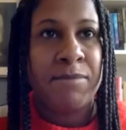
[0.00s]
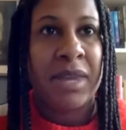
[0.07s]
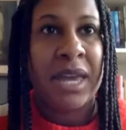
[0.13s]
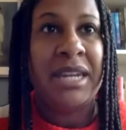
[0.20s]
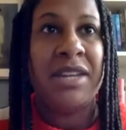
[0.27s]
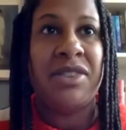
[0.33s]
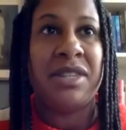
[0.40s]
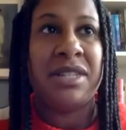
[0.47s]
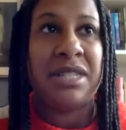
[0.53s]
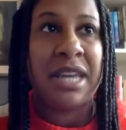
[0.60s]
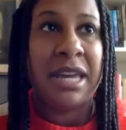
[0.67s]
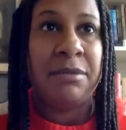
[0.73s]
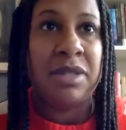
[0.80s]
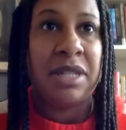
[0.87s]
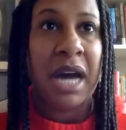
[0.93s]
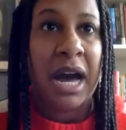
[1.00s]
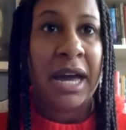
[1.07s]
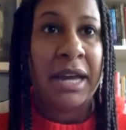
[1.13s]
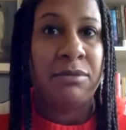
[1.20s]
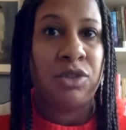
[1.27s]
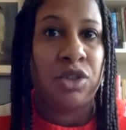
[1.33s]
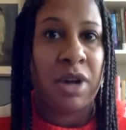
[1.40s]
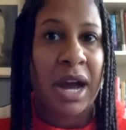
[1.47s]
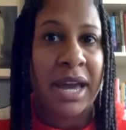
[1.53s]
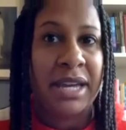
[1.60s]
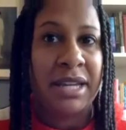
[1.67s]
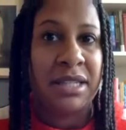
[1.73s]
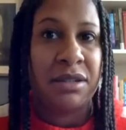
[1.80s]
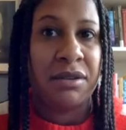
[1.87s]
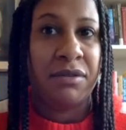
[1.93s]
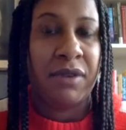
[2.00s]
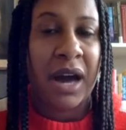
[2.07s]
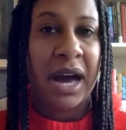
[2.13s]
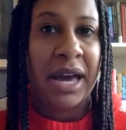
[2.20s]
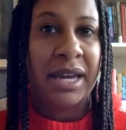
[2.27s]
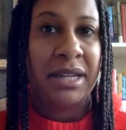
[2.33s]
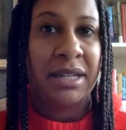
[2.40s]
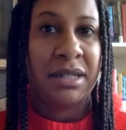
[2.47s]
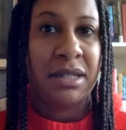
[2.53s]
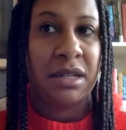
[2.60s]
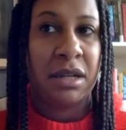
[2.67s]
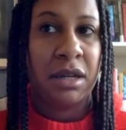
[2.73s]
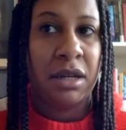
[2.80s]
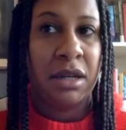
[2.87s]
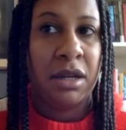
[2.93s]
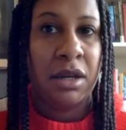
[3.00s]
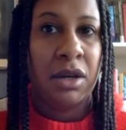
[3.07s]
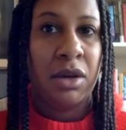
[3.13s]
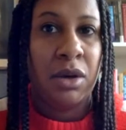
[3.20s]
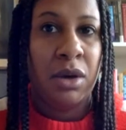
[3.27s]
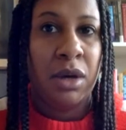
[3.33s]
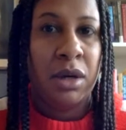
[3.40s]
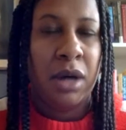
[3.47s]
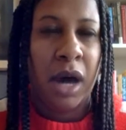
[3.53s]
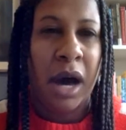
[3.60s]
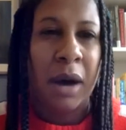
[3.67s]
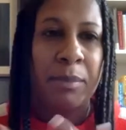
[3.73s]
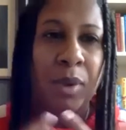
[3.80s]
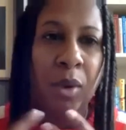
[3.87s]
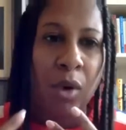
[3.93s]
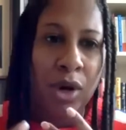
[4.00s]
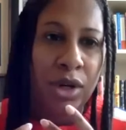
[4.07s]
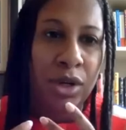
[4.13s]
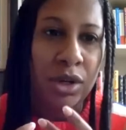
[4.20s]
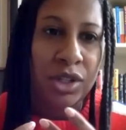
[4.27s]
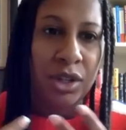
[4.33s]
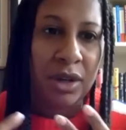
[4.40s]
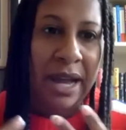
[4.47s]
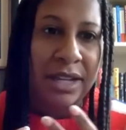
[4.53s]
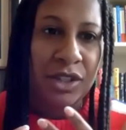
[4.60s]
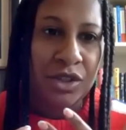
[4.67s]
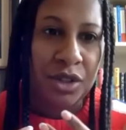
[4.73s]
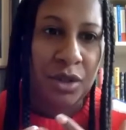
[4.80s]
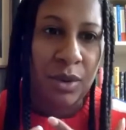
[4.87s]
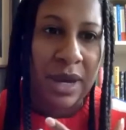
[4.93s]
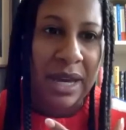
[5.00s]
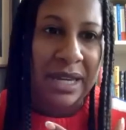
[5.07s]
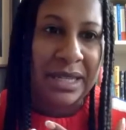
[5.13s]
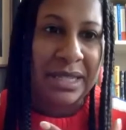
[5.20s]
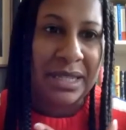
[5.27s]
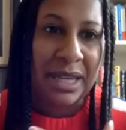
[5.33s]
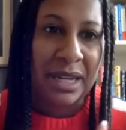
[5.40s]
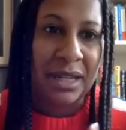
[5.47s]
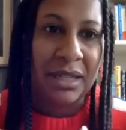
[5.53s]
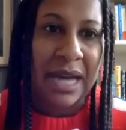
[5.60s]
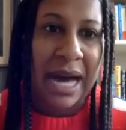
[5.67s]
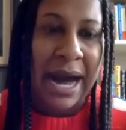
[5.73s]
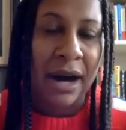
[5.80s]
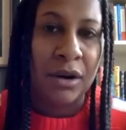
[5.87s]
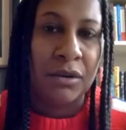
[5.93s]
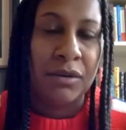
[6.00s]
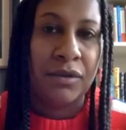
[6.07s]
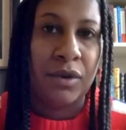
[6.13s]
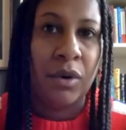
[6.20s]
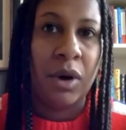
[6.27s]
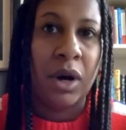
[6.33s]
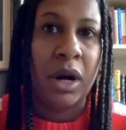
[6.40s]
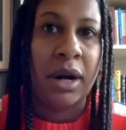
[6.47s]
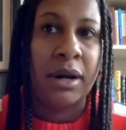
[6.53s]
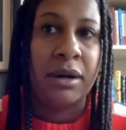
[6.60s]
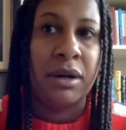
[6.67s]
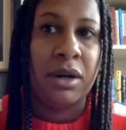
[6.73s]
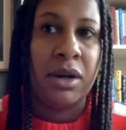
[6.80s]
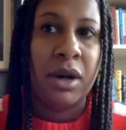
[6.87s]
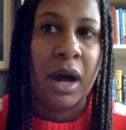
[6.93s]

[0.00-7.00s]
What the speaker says: And at the same time, trying to find portals or entryways that allow for